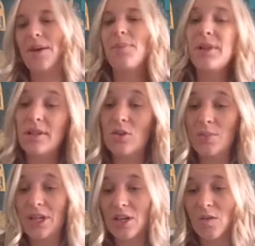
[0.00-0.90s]
up a little
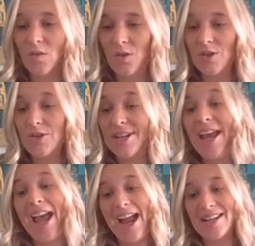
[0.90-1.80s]
bit confused,
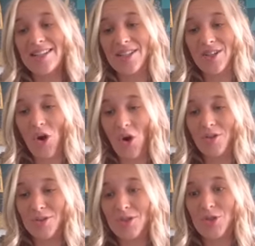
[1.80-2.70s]
and it's
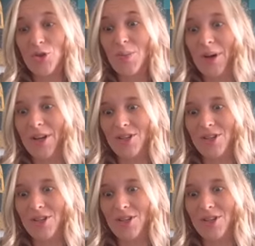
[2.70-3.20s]
not super